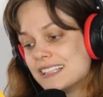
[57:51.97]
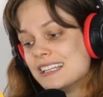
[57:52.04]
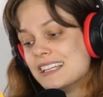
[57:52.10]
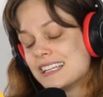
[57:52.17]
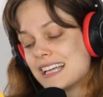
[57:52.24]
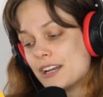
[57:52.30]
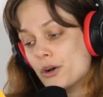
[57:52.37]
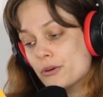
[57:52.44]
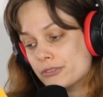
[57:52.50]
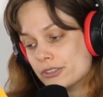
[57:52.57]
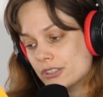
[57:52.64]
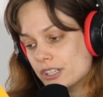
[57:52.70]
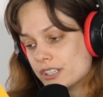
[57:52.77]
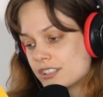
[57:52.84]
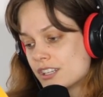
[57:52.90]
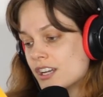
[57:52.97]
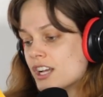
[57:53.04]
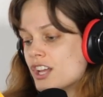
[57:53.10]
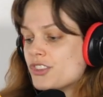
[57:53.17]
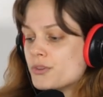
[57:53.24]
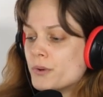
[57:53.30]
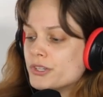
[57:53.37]
likely to get overlooked
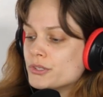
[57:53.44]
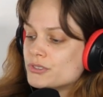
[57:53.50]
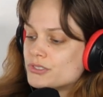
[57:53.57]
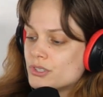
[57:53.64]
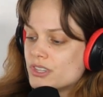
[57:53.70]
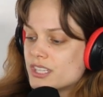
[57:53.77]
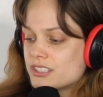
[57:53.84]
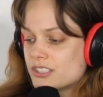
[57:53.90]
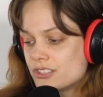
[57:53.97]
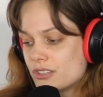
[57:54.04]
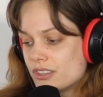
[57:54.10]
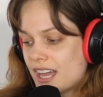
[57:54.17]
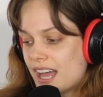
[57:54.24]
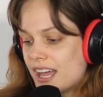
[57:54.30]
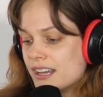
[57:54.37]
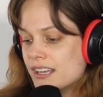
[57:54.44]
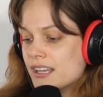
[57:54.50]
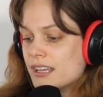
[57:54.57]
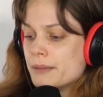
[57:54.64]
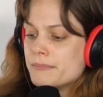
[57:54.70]
the one who's to this or to that.